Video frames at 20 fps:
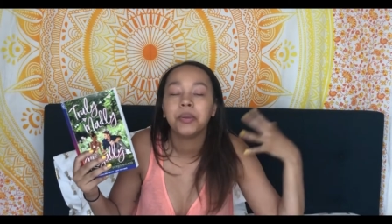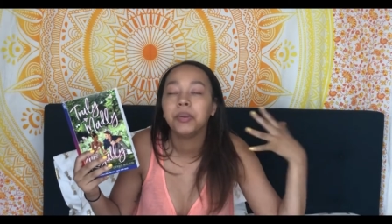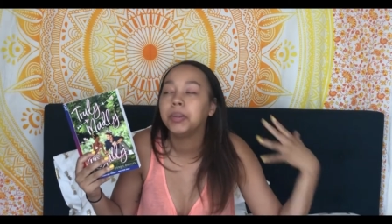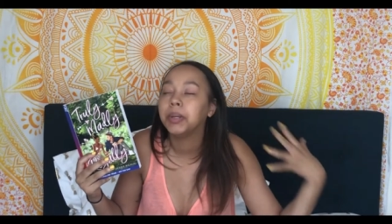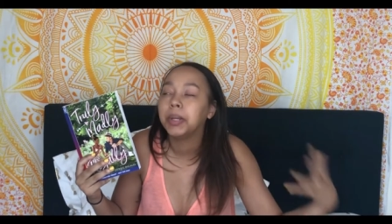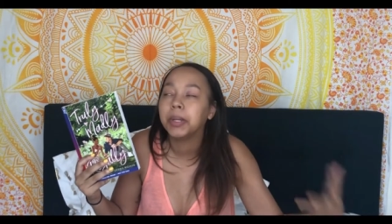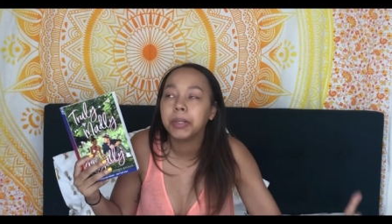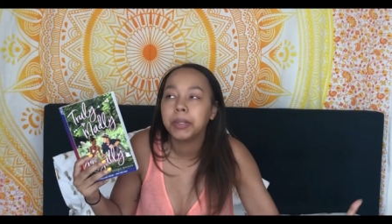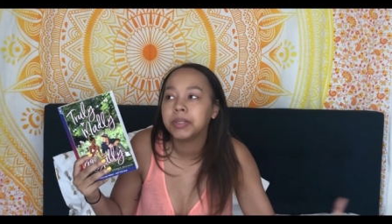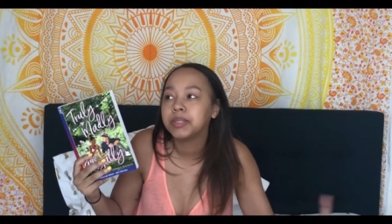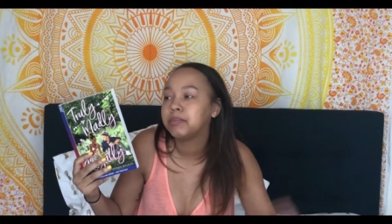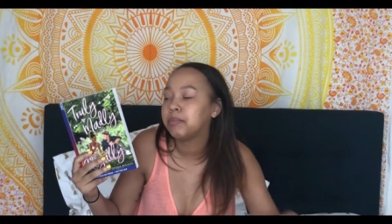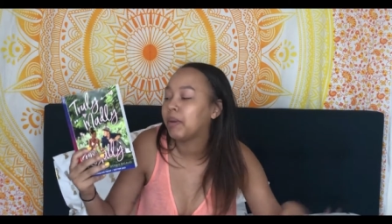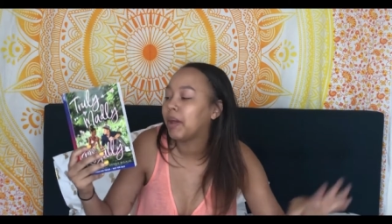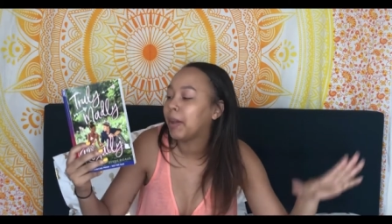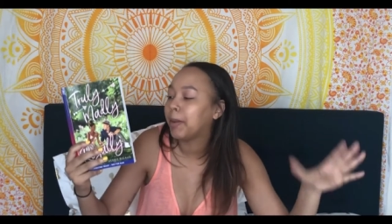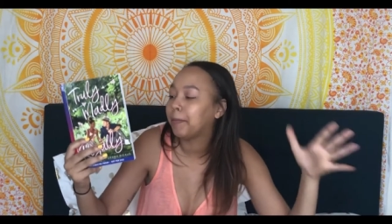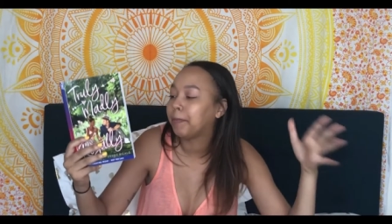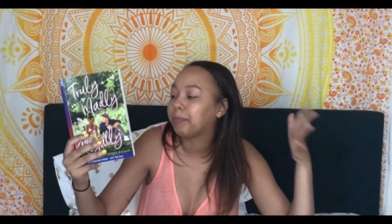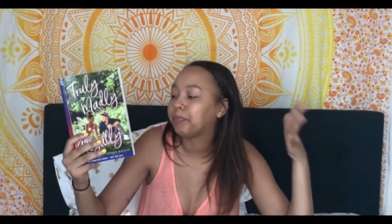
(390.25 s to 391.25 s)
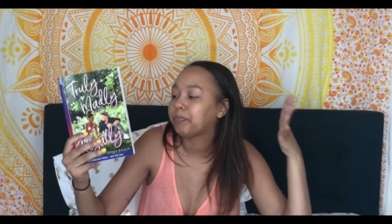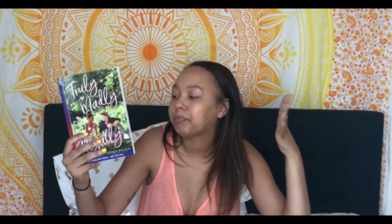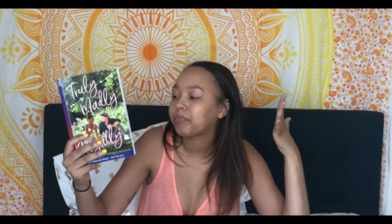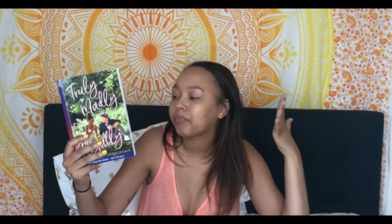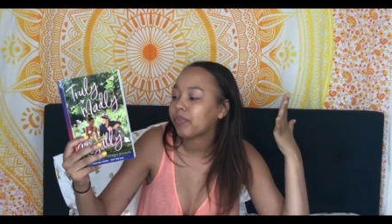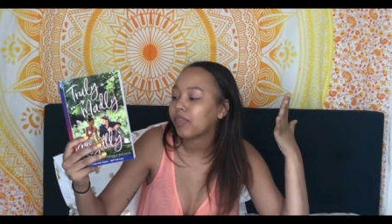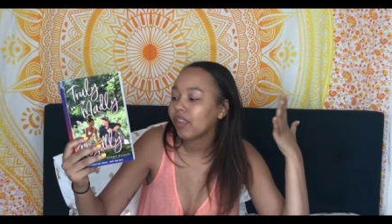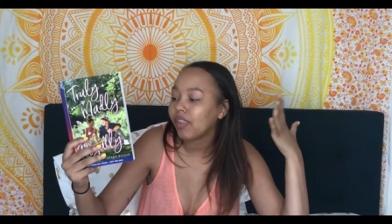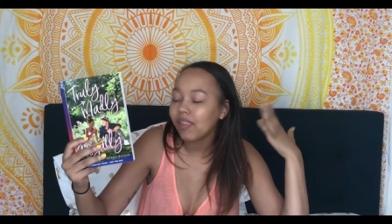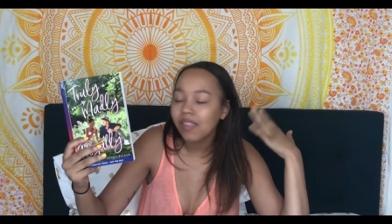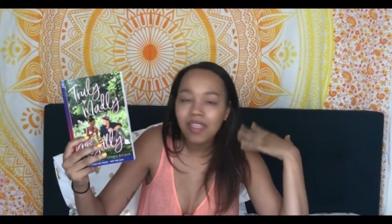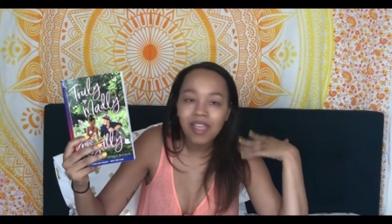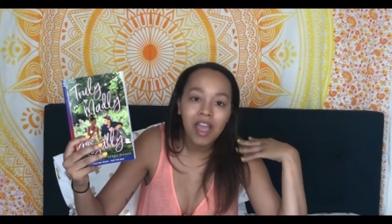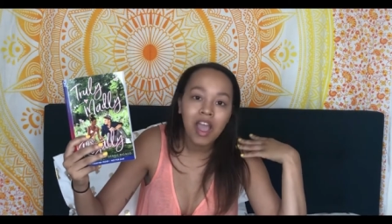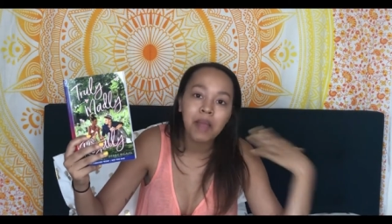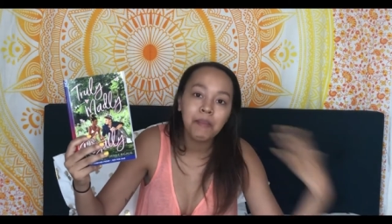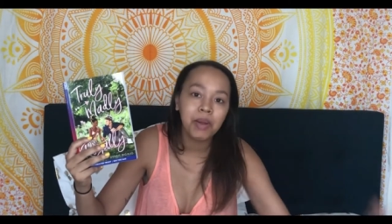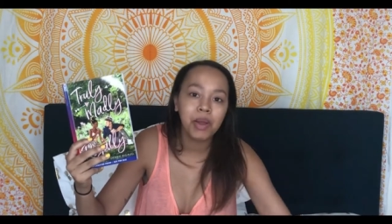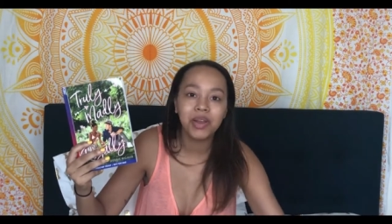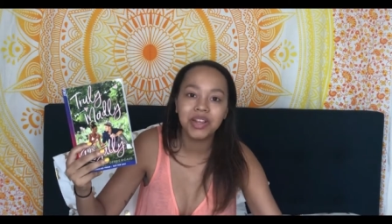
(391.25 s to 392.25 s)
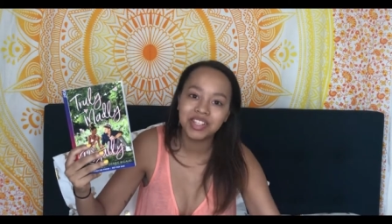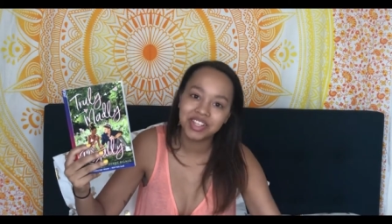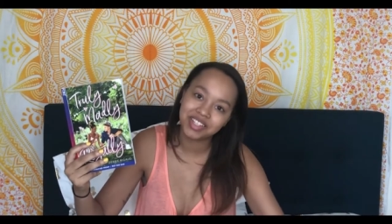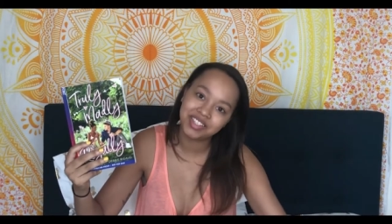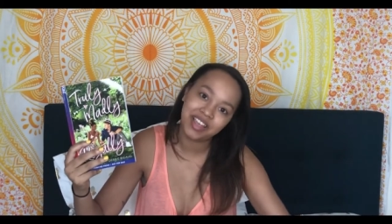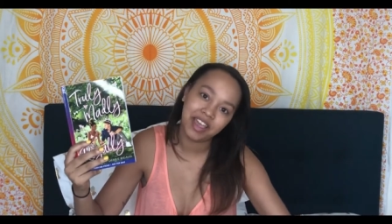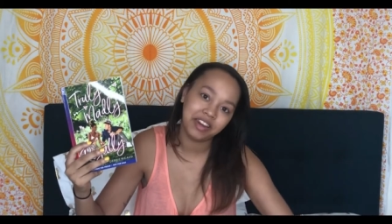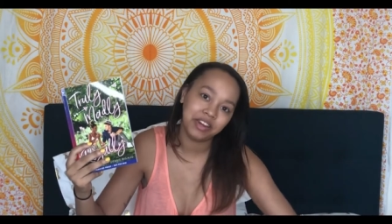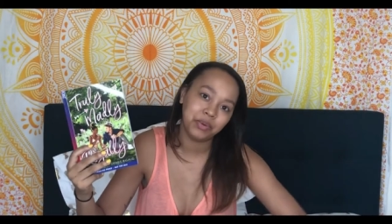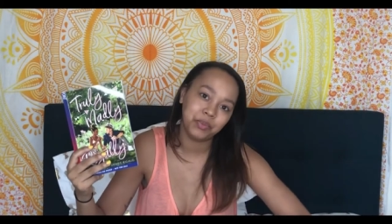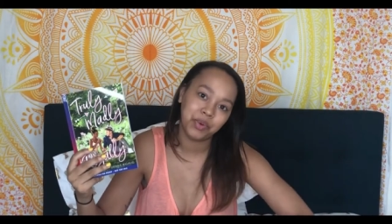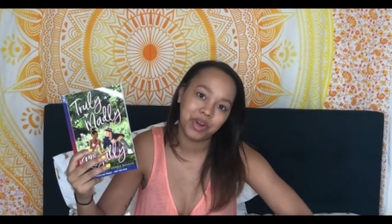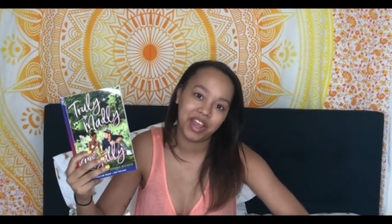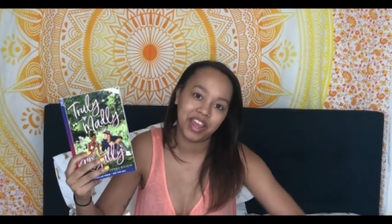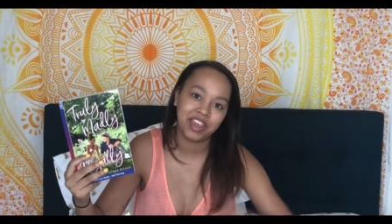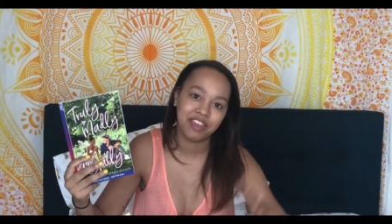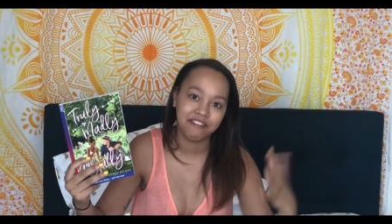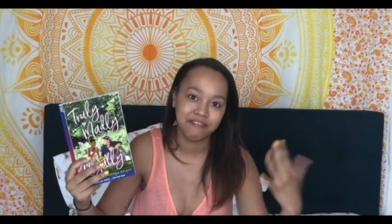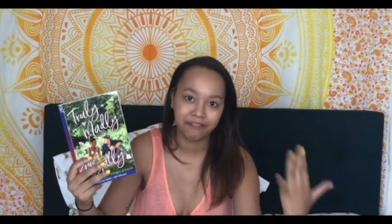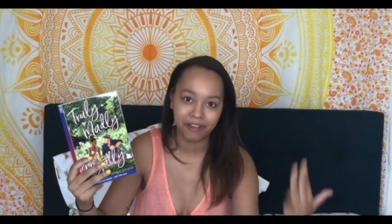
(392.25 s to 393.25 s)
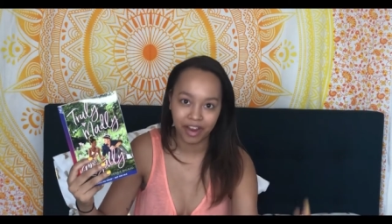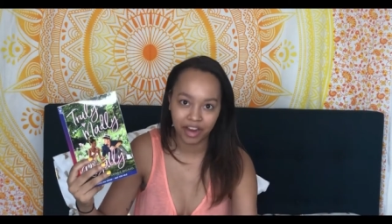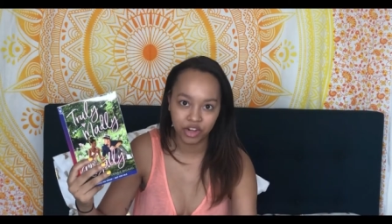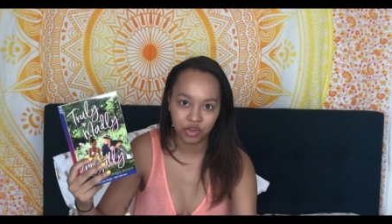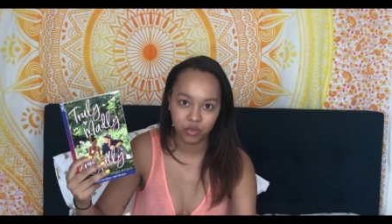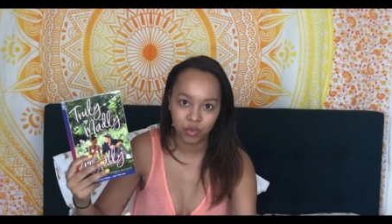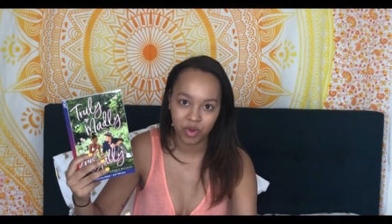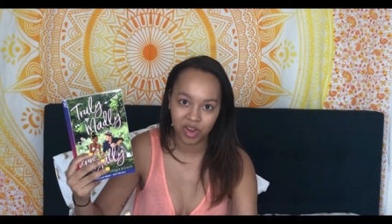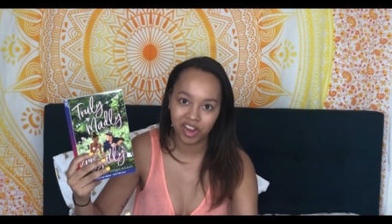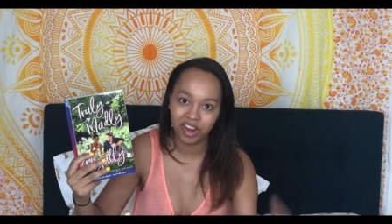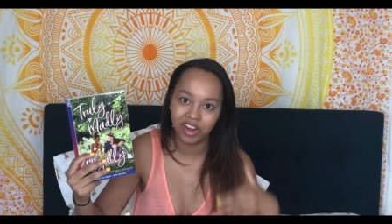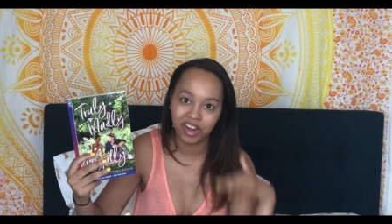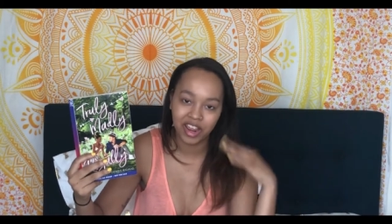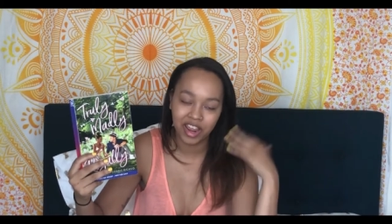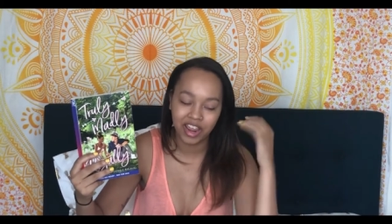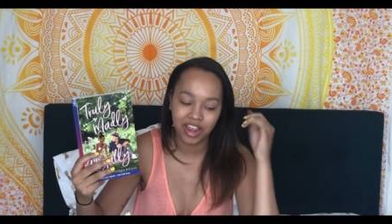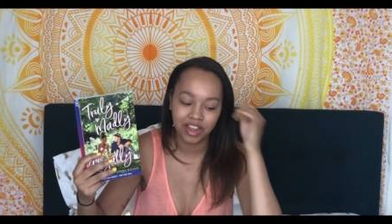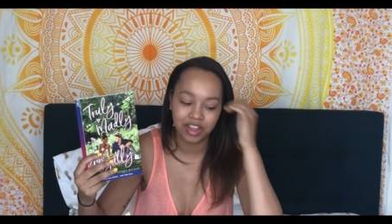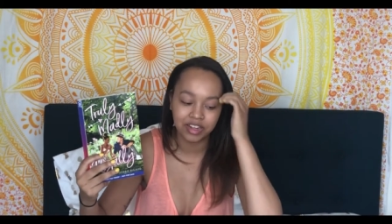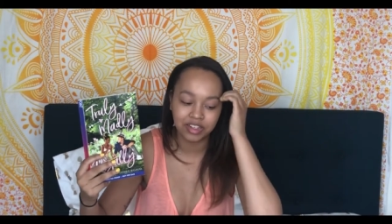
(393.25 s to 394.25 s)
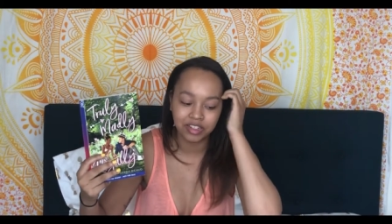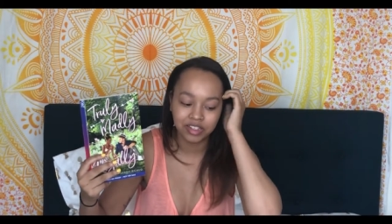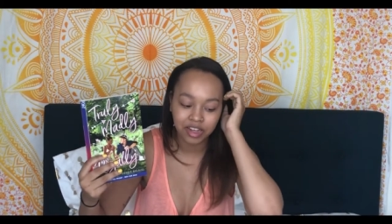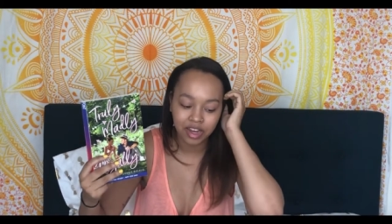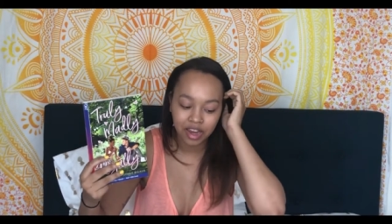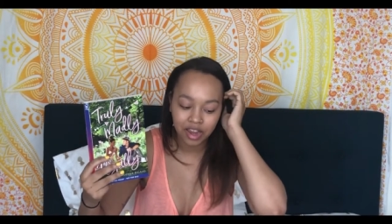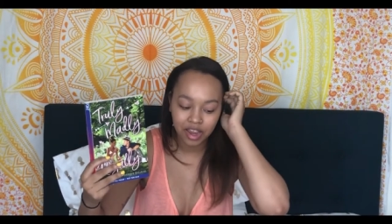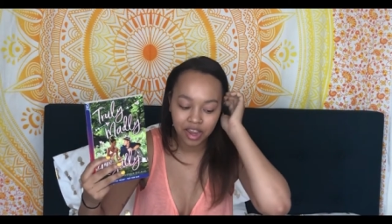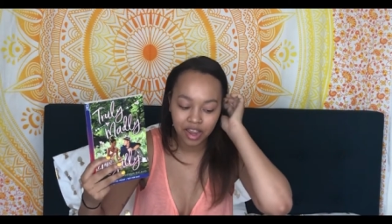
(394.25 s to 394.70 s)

Who knows? But I'm always excited when I can find one and